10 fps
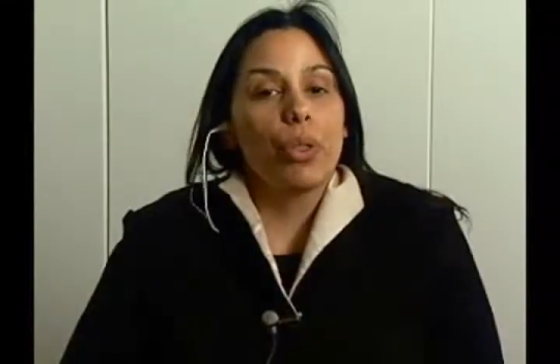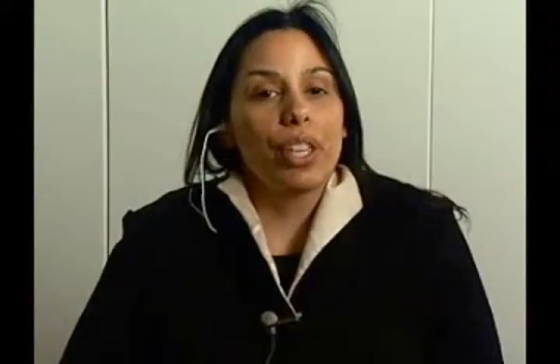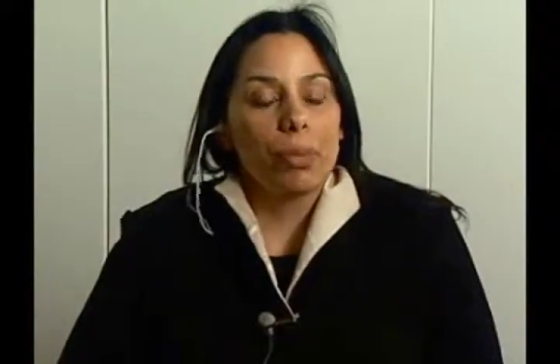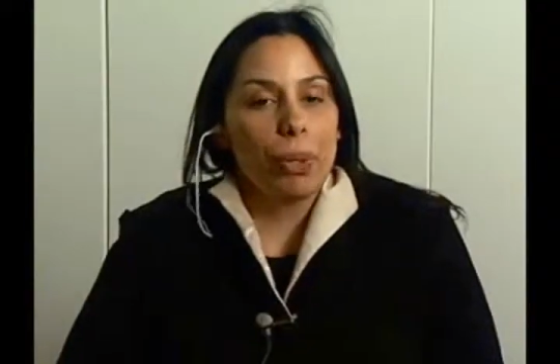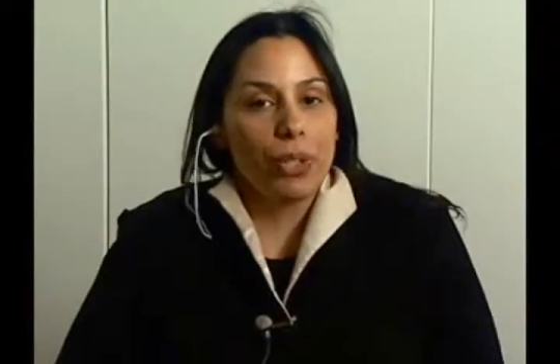
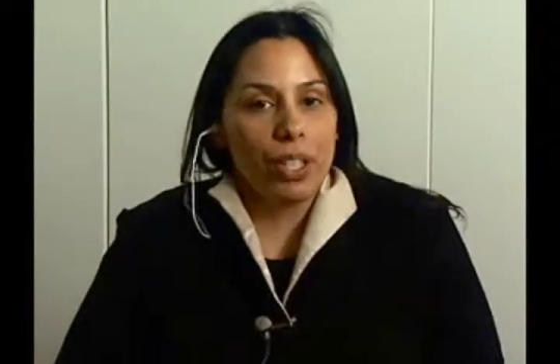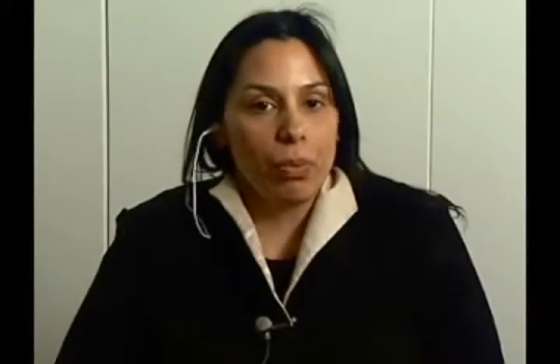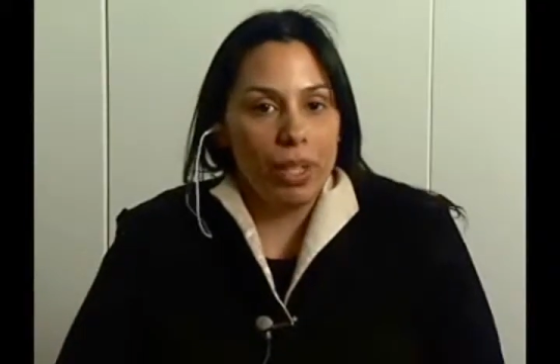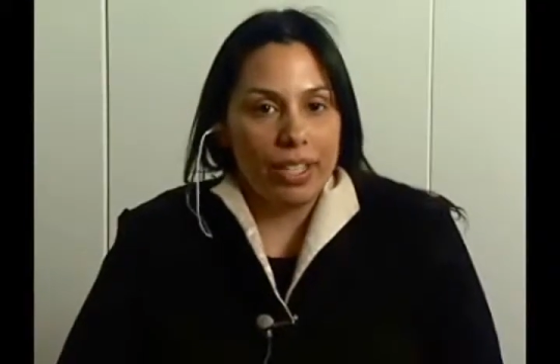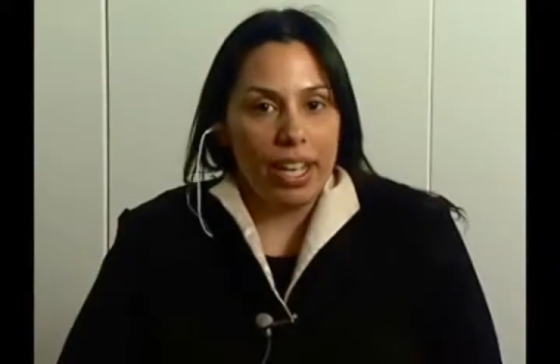somebody in
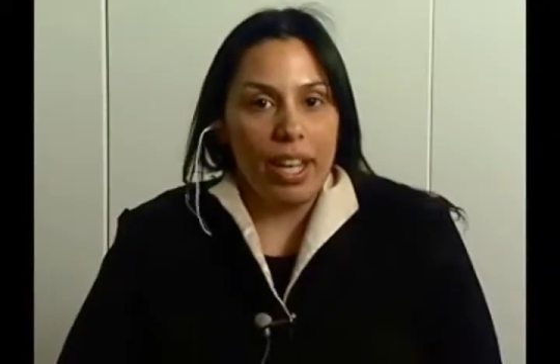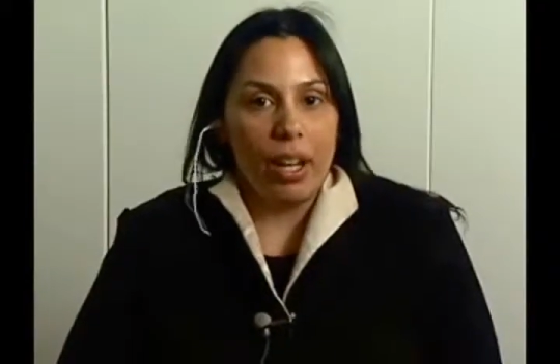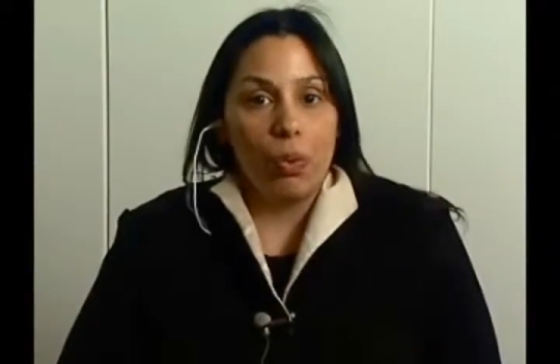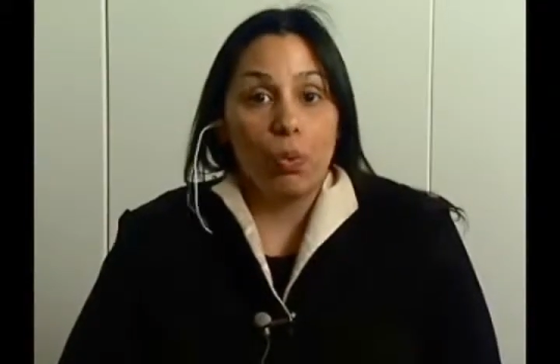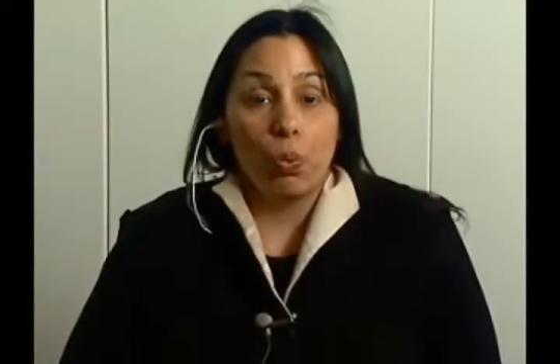another city.
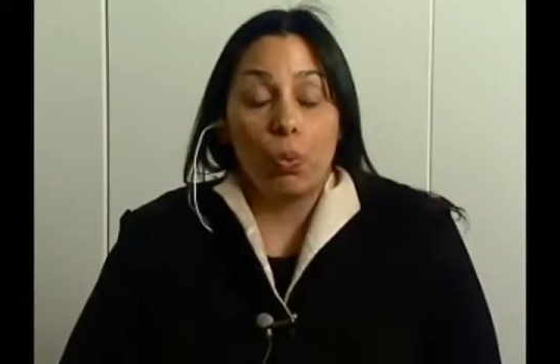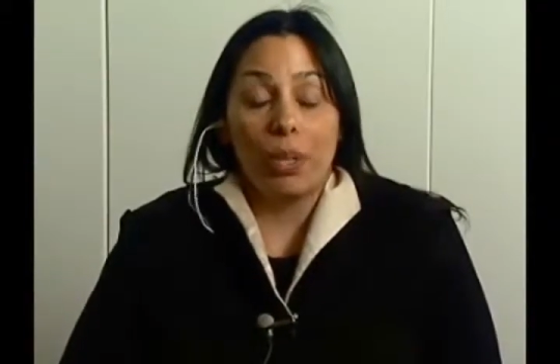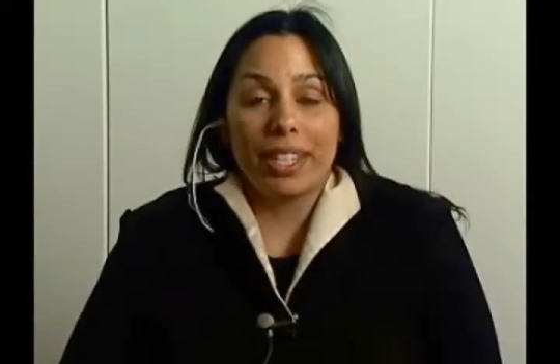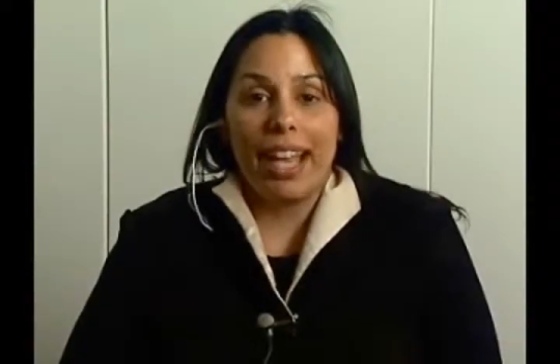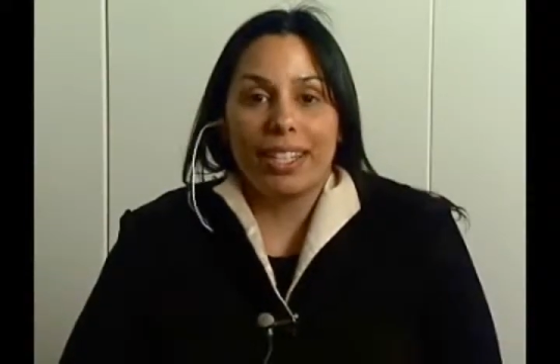
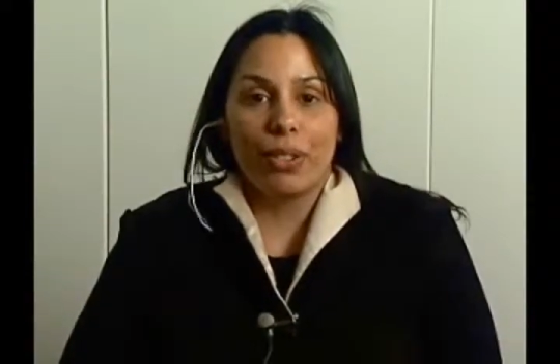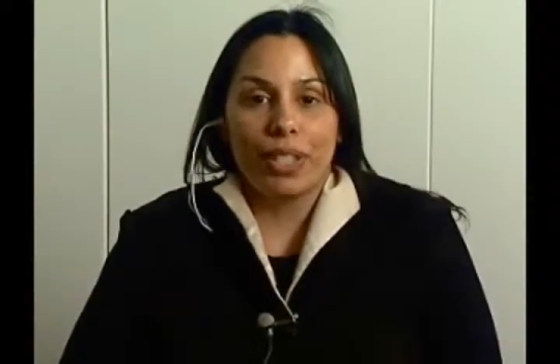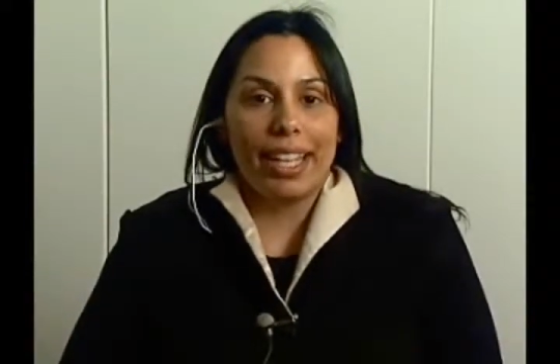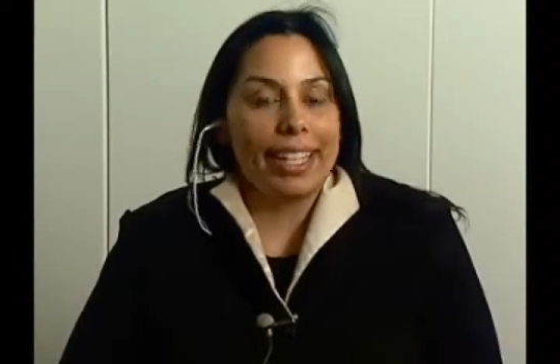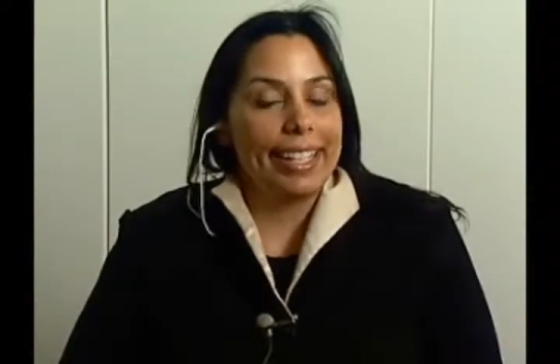This
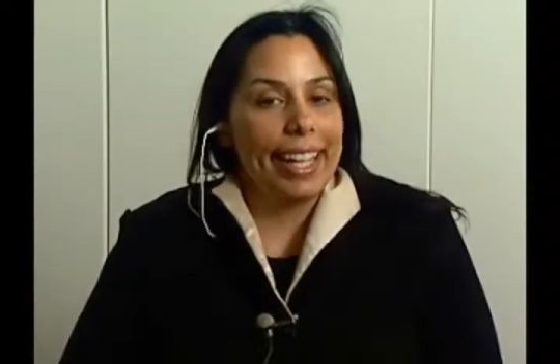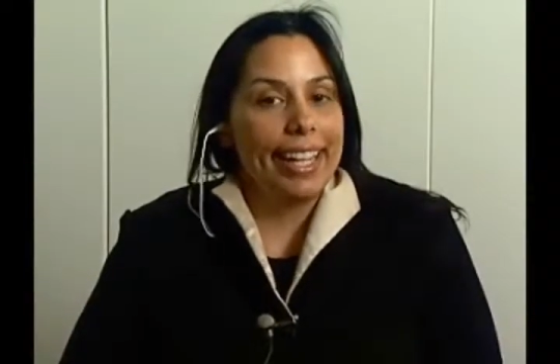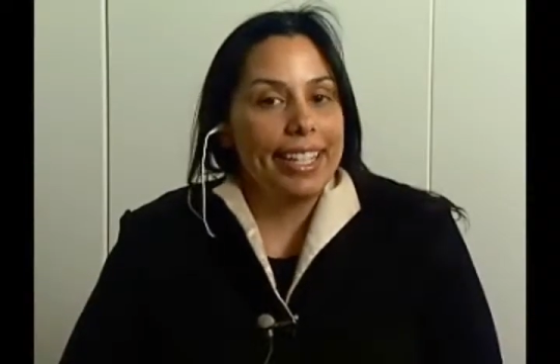format is used in